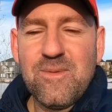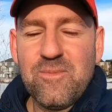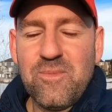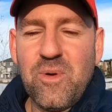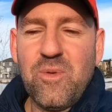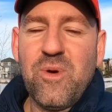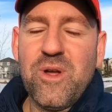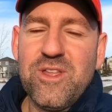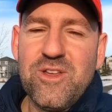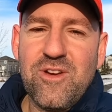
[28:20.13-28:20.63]
but
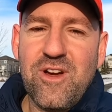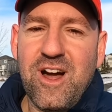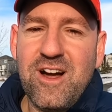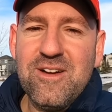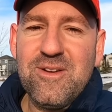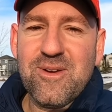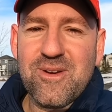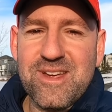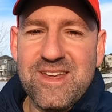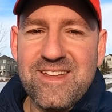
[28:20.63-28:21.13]
when you're
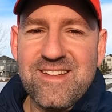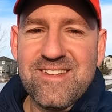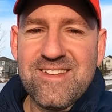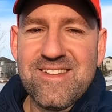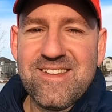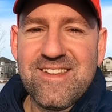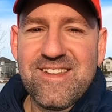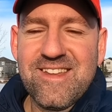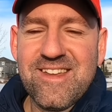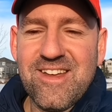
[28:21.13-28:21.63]
hungry.
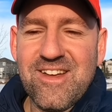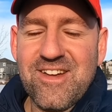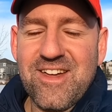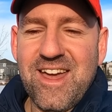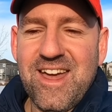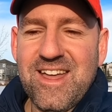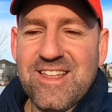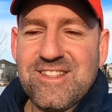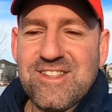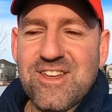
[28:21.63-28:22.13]

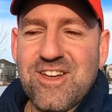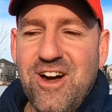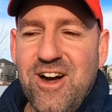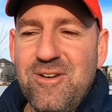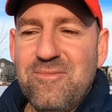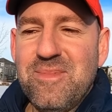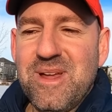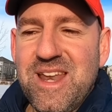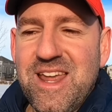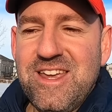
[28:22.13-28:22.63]
Okay, it's a
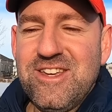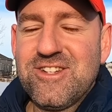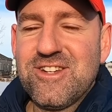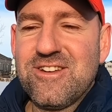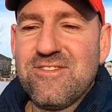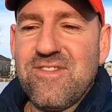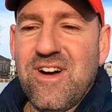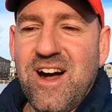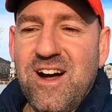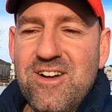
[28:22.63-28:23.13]
combination
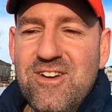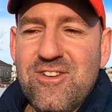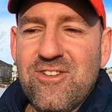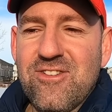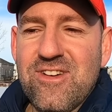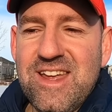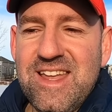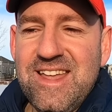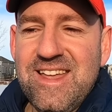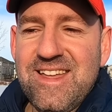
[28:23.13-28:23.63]
of
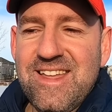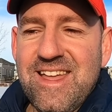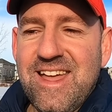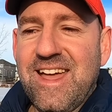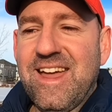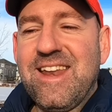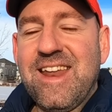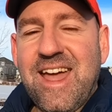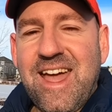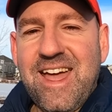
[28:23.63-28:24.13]
hungry
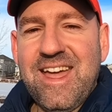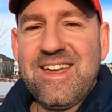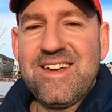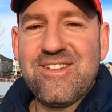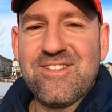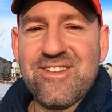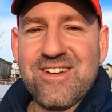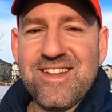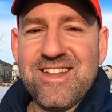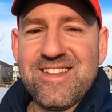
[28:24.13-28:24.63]
and
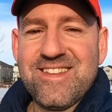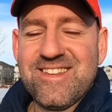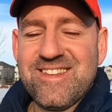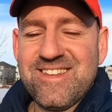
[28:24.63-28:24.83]
angry.